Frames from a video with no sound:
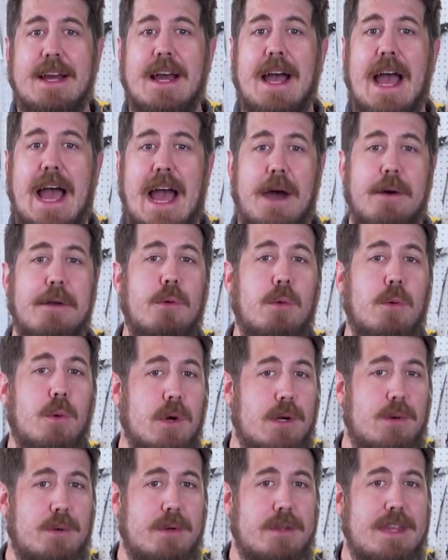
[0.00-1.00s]
how to
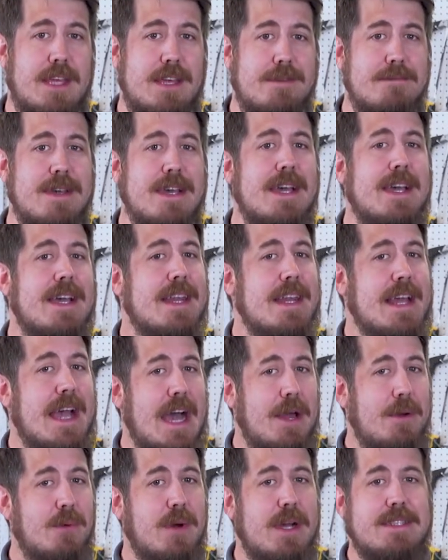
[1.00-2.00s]
work with them, and
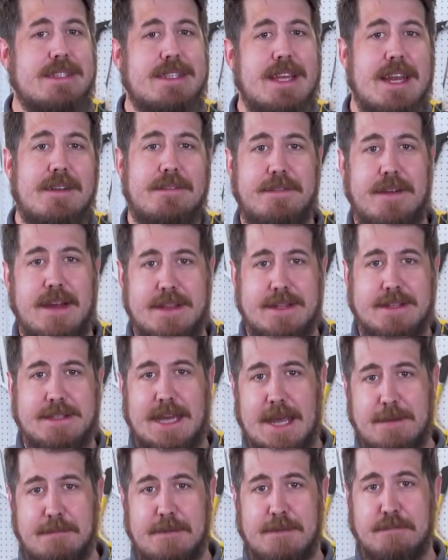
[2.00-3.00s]
how to identify the
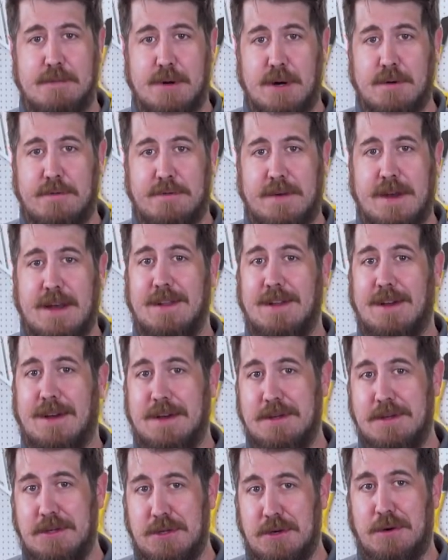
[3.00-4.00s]
type of profile
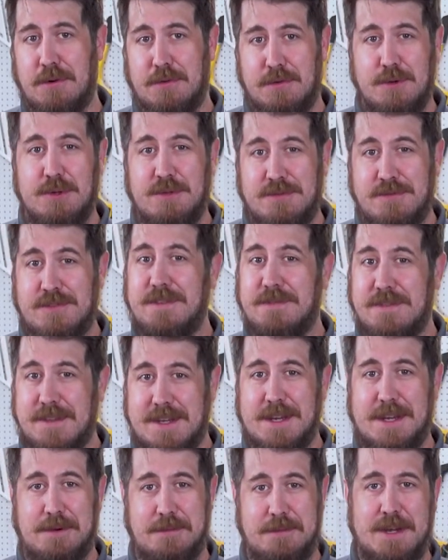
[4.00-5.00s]
on your roof if you
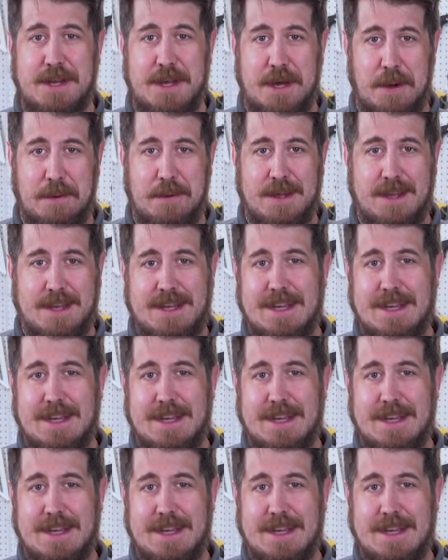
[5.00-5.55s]
don't know.